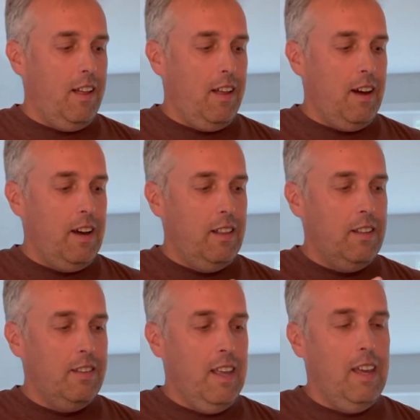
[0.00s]

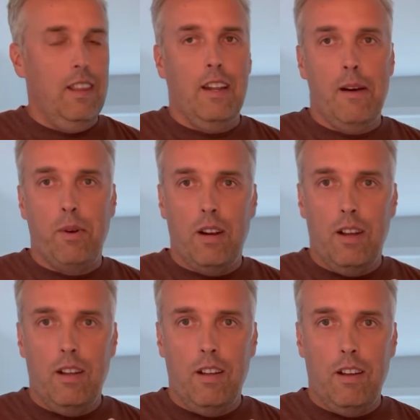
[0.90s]
understand that I'm
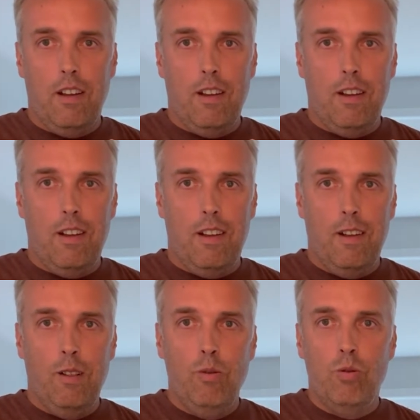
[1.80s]
gonna
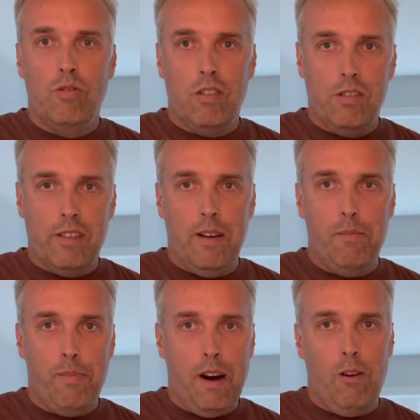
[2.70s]
lose some
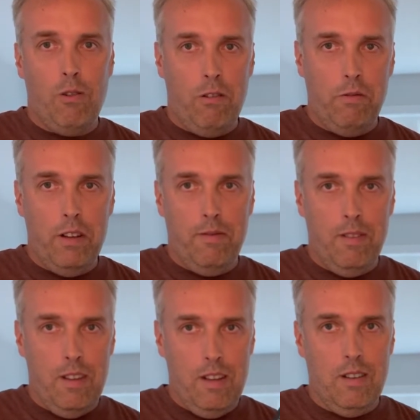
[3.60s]
power with
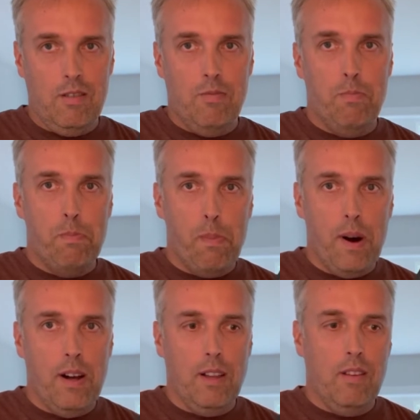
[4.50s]
this,
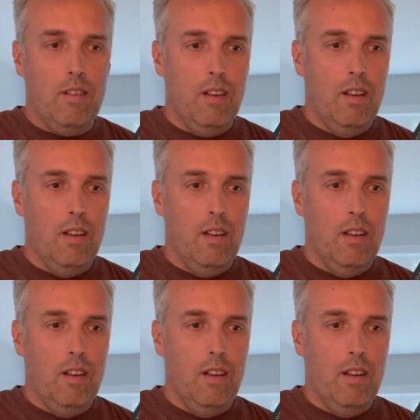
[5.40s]
but